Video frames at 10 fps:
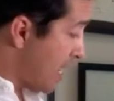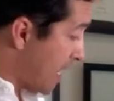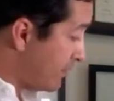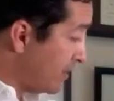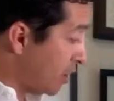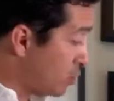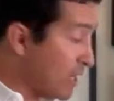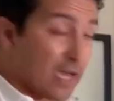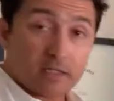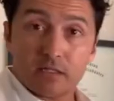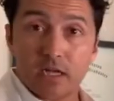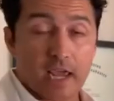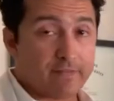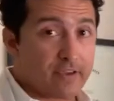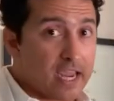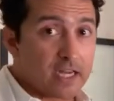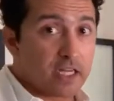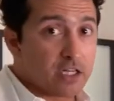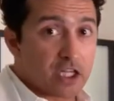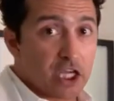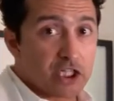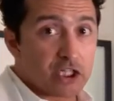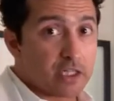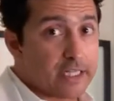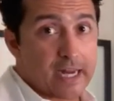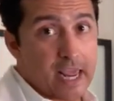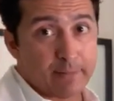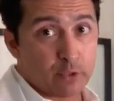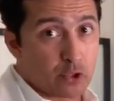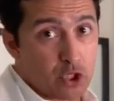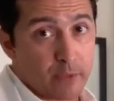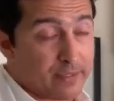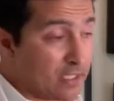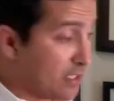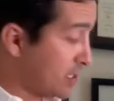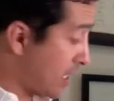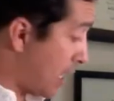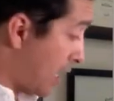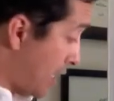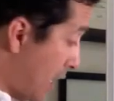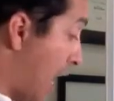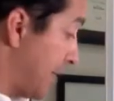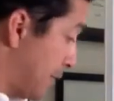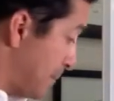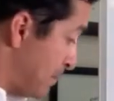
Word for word: and we do not have any indication in animals or humans uh, either.